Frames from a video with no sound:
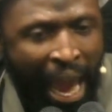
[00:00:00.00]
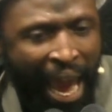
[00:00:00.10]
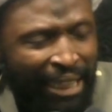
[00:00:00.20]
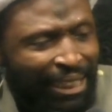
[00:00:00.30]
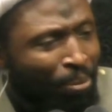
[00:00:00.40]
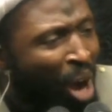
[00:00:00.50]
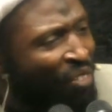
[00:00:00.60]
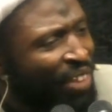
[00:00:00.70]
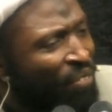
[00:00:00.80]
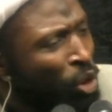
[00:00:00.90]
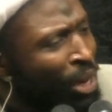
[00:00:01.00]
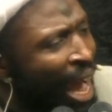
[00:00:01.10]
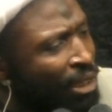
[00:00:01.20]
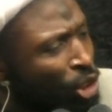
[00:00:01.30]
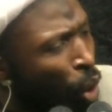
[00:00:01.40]
And some of the view
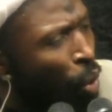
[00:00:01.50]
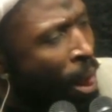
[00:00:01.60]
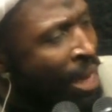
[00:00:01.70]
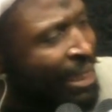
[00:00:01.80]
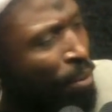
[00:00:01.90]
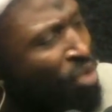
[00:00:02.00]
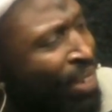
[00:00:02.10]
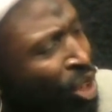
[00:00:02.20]
that, no, the movement of